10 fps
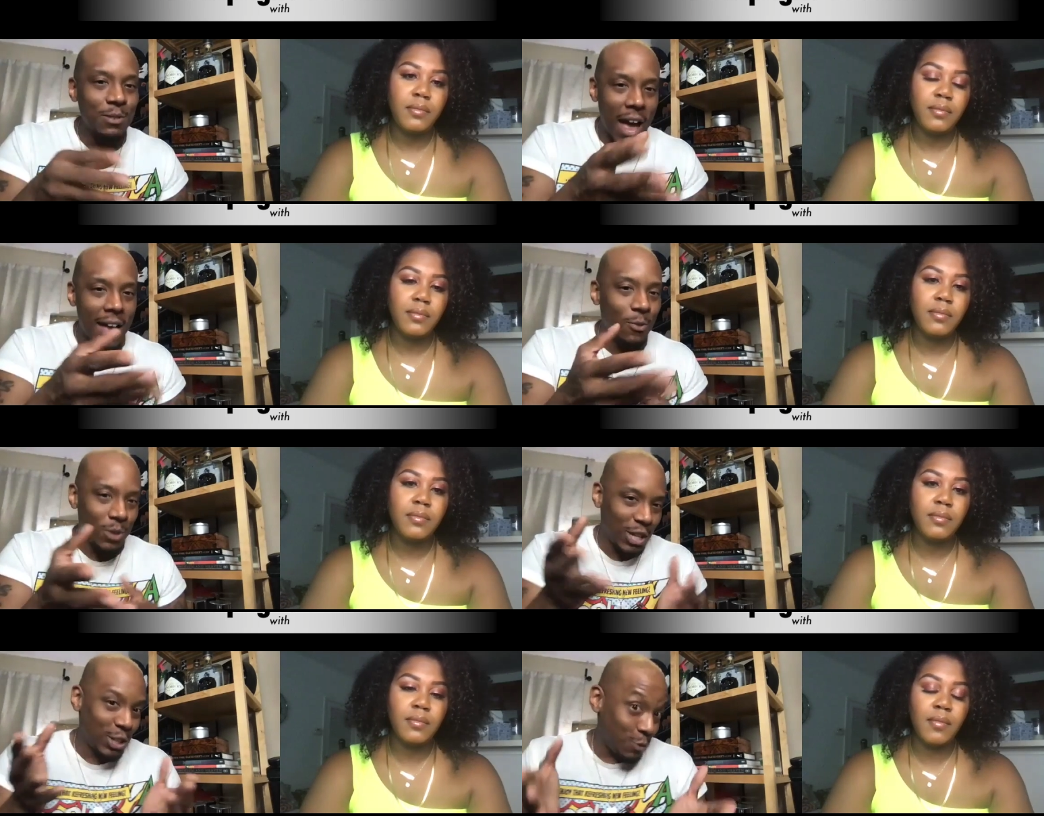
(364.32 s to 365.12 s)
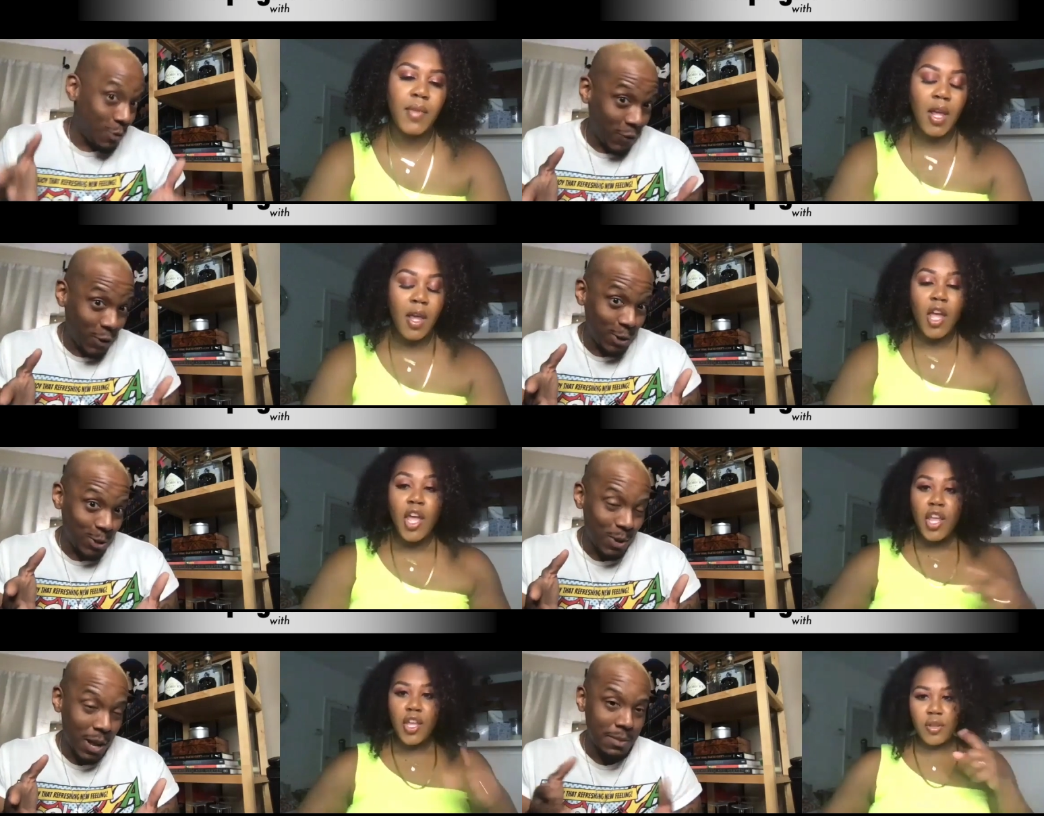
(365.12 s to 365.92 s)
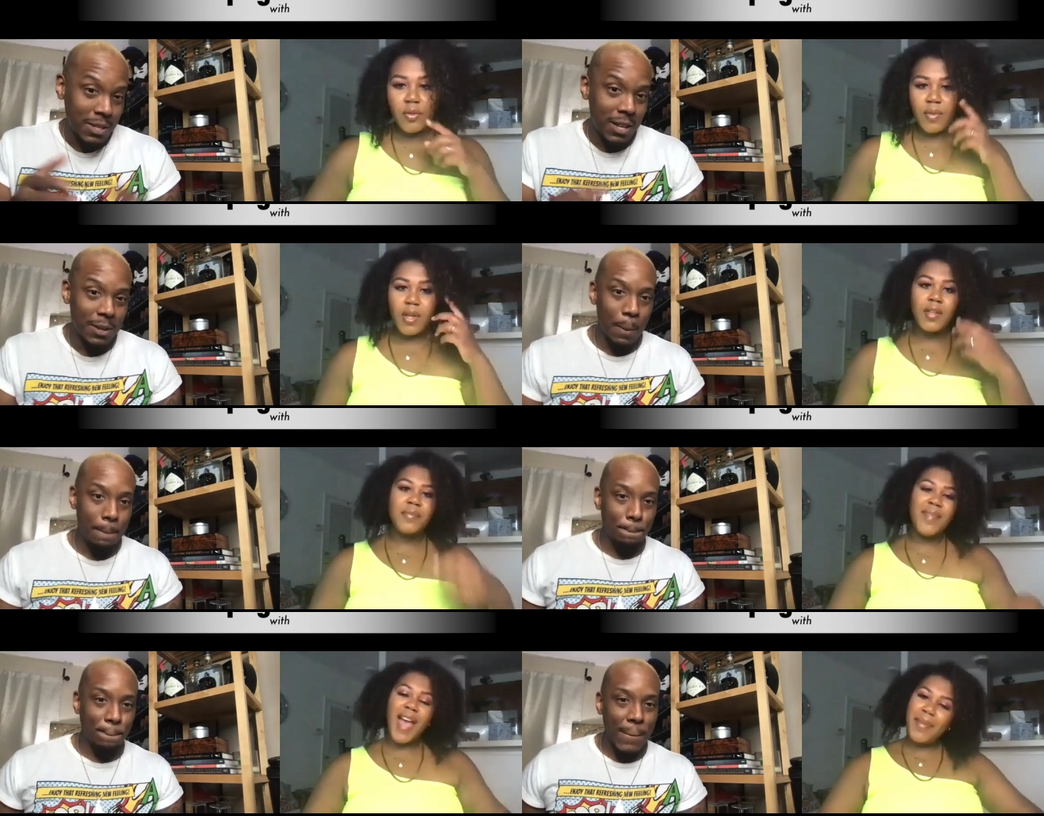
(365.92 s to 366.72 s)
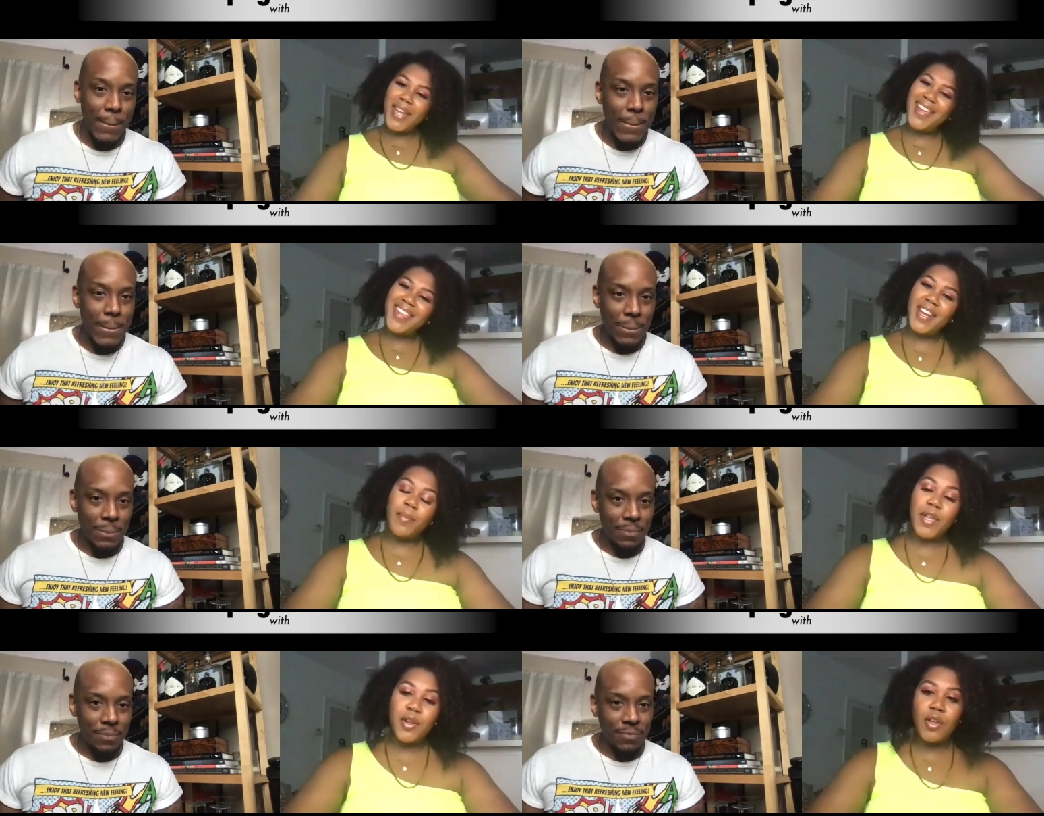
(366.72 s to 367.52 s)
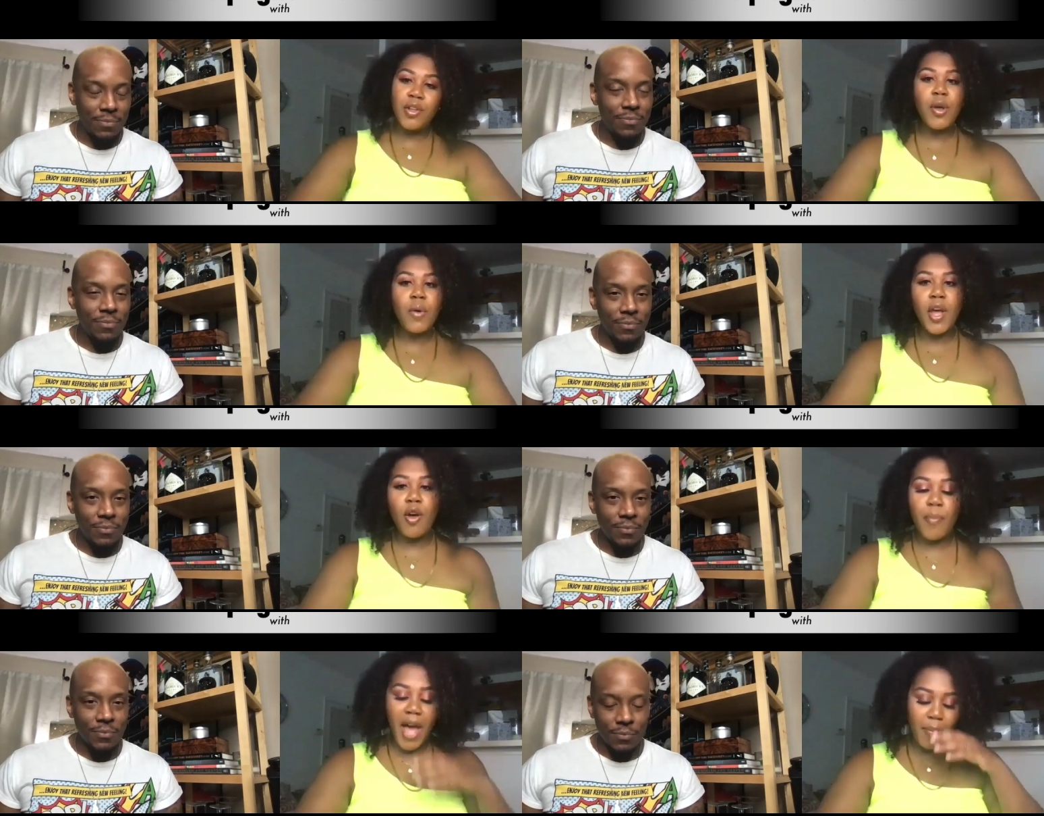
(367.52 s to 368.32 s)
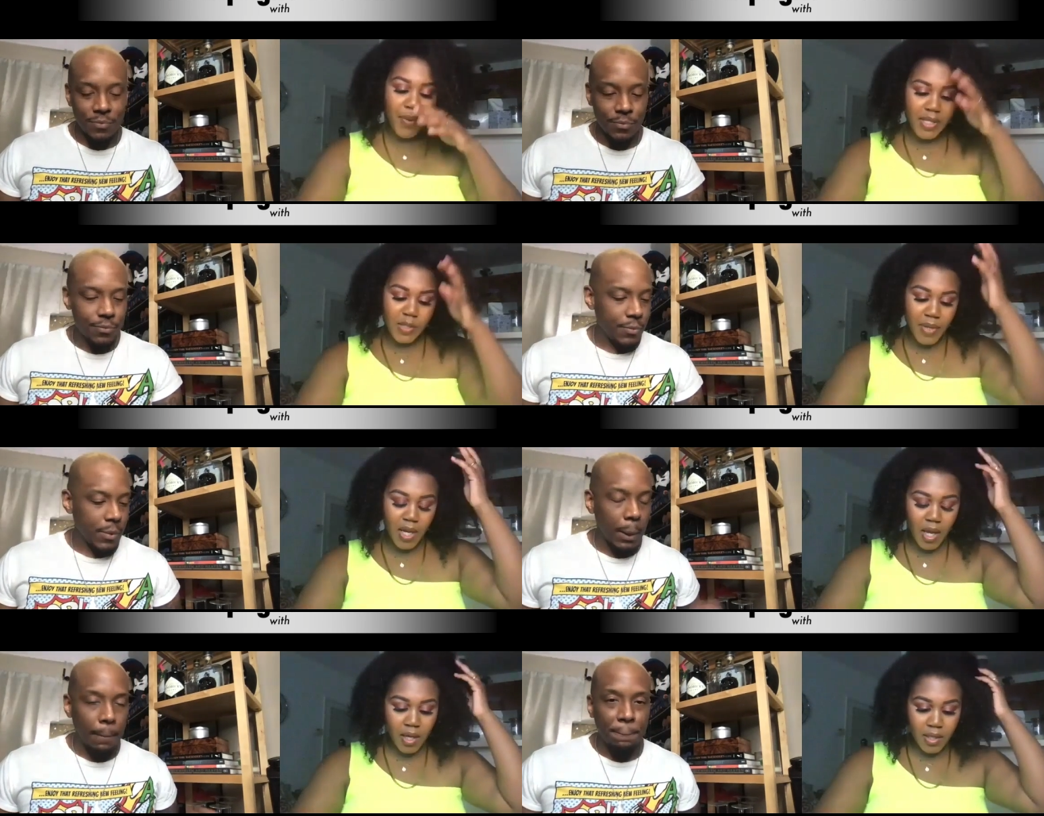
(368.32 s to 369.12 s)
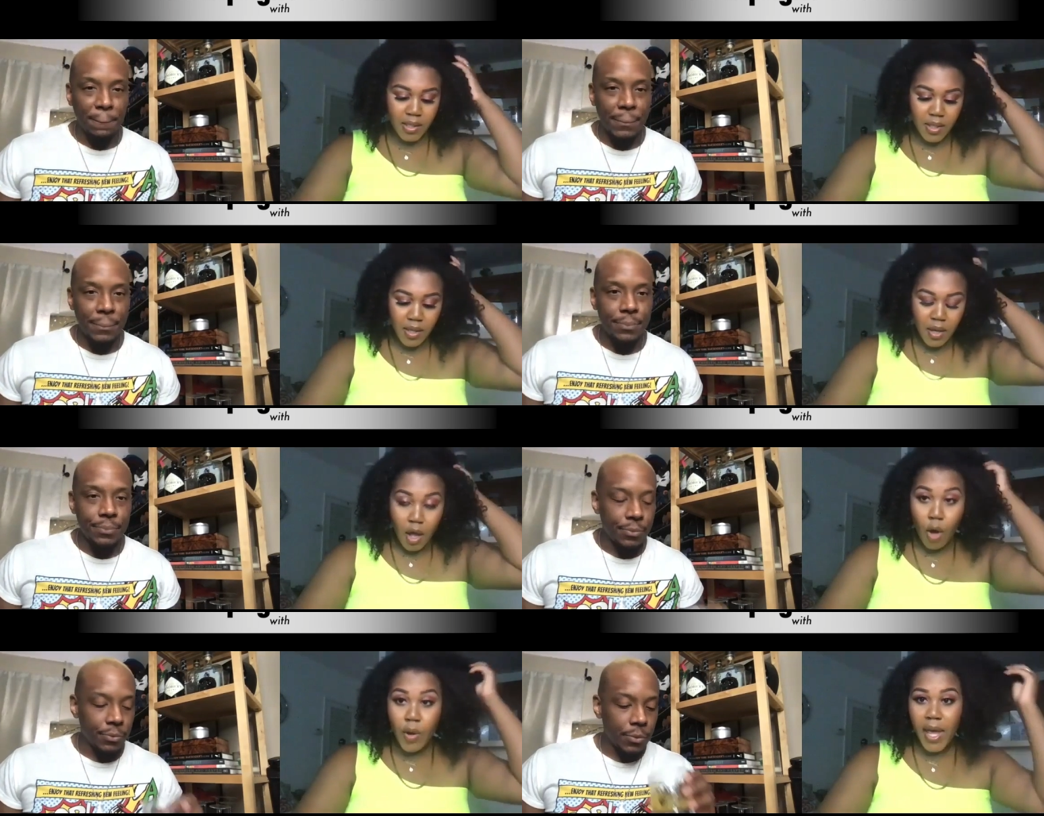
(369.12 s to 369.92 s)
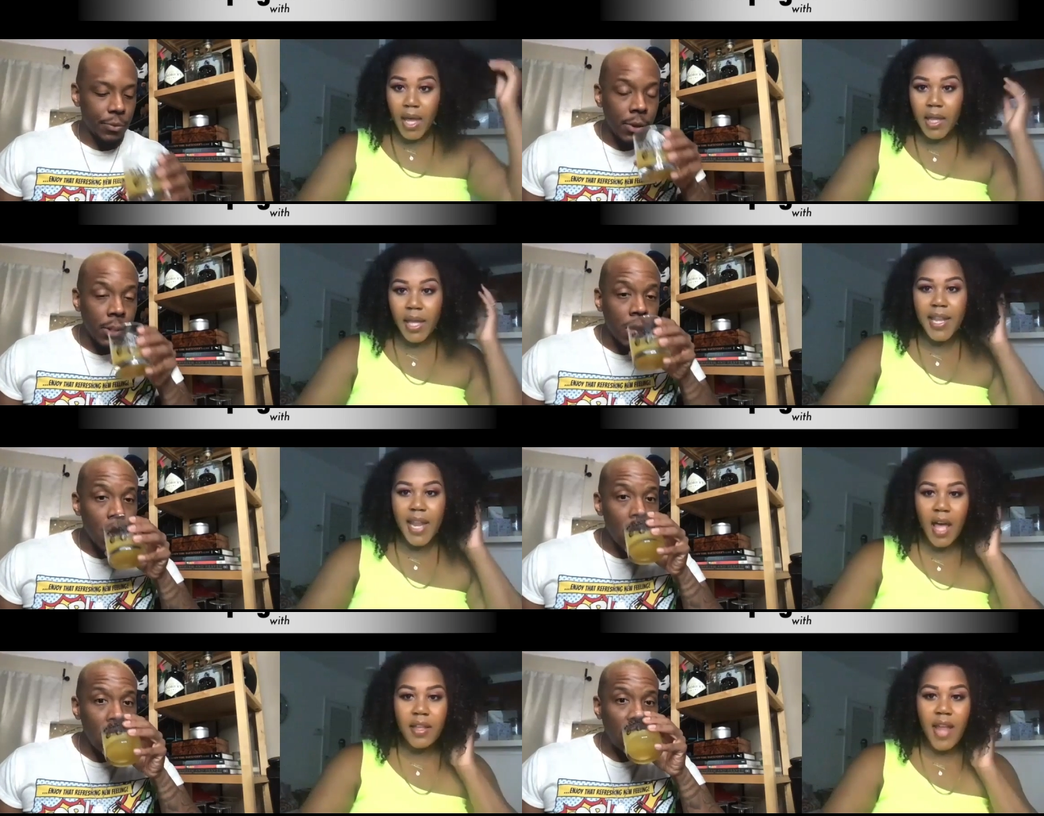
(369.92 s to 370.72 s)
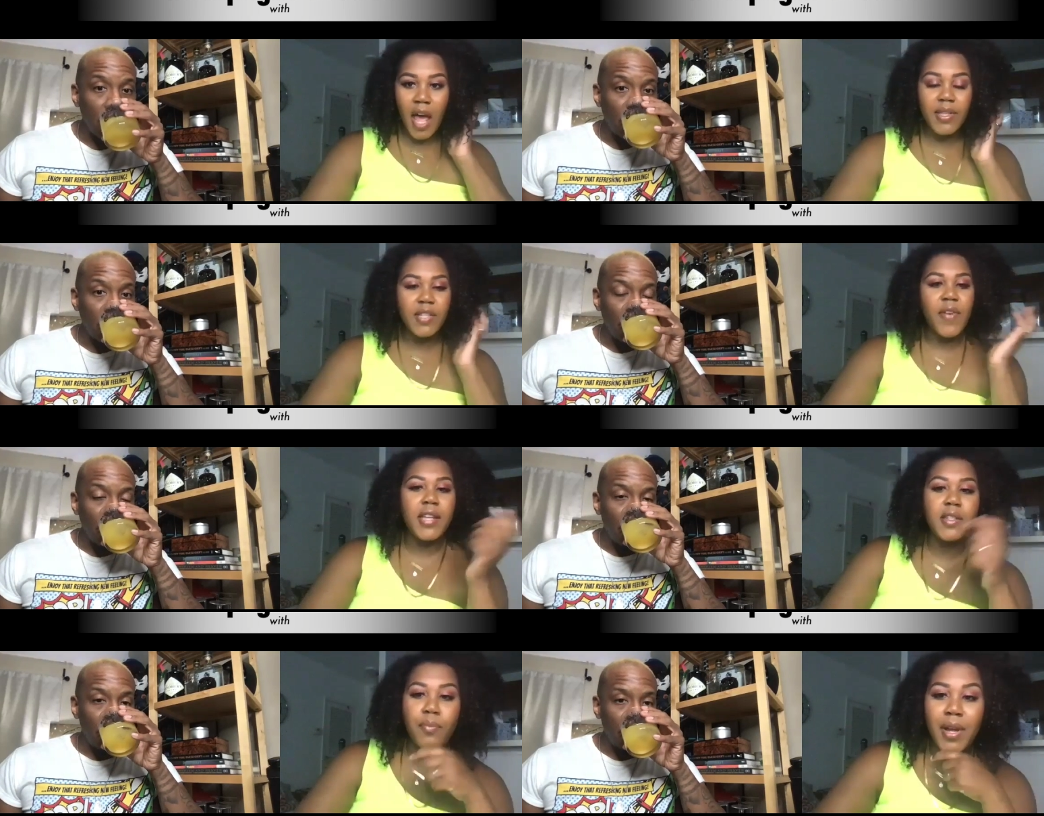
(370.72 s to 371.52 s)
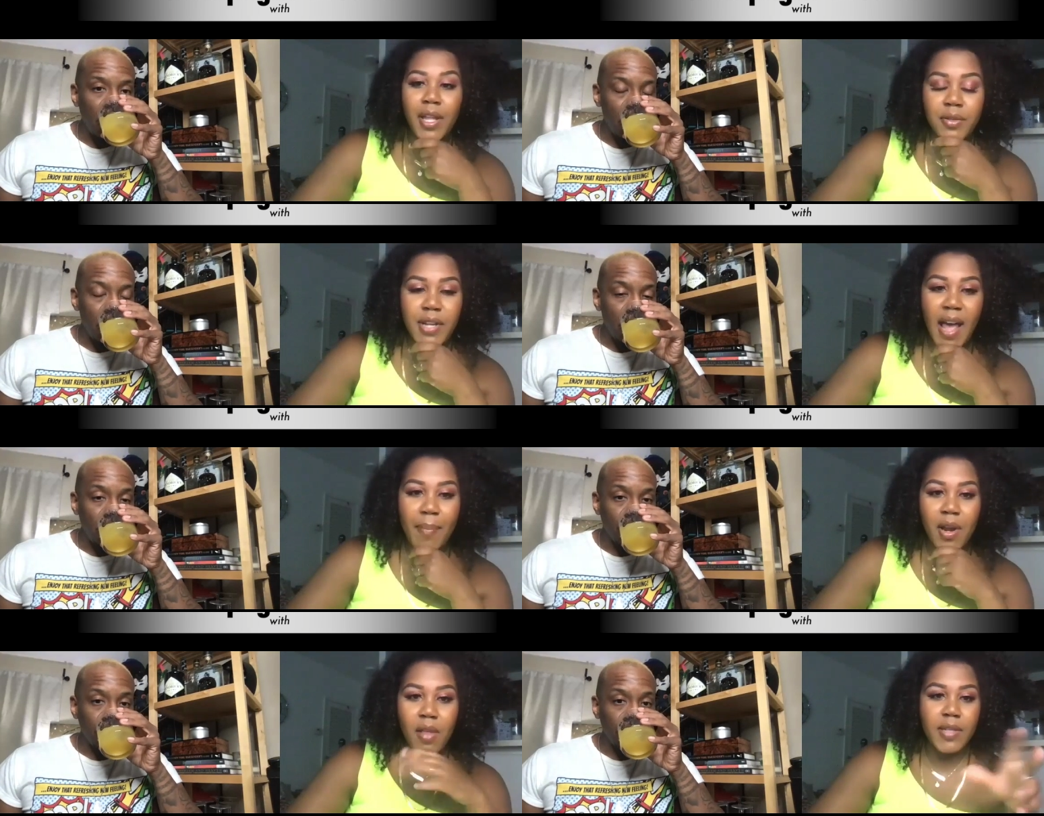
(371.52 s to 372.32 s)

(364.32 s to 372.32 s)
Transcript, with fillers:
Speaker 1: uh, that you're mm-hmm. referring to comes you, in.
Speaker 2: I mean, I get it, but you know, you know what I hope happens because okay, like yeah, now these fashion brands are tapping on these